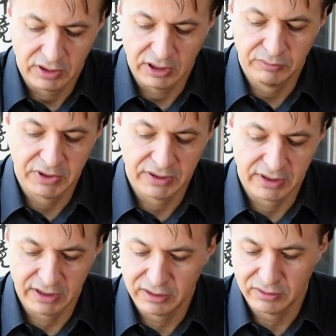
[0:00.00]
in
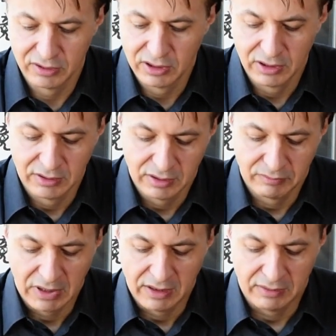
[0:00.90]
midair,
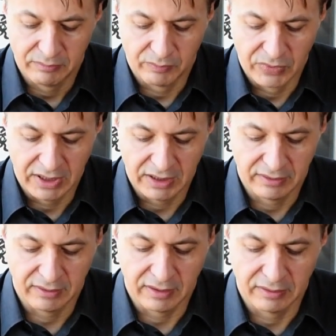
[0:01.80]

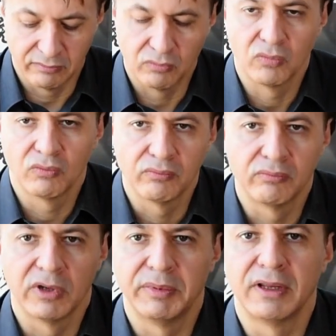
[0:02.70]
and
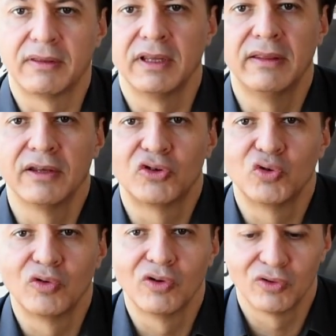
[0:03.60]
maybe it's easier
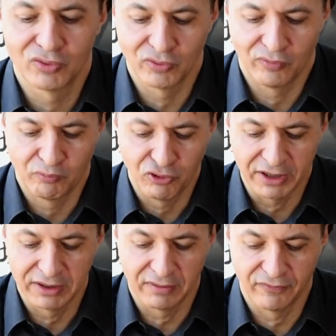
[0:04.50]
to
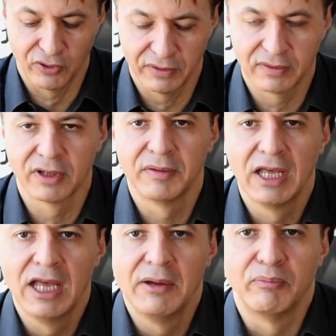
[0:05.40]
practice first,
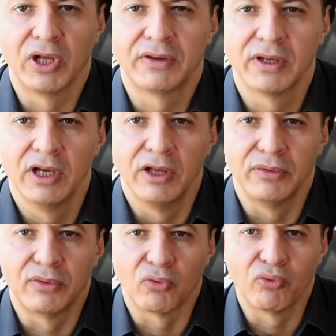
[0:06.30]
but
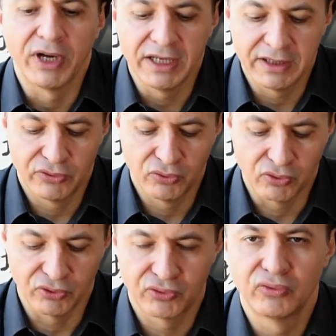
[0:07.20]
the way that you
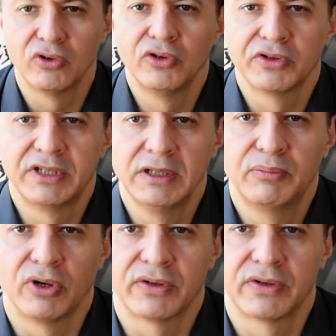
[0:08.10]
control your
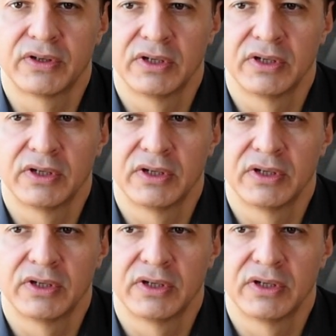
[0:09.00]
teapot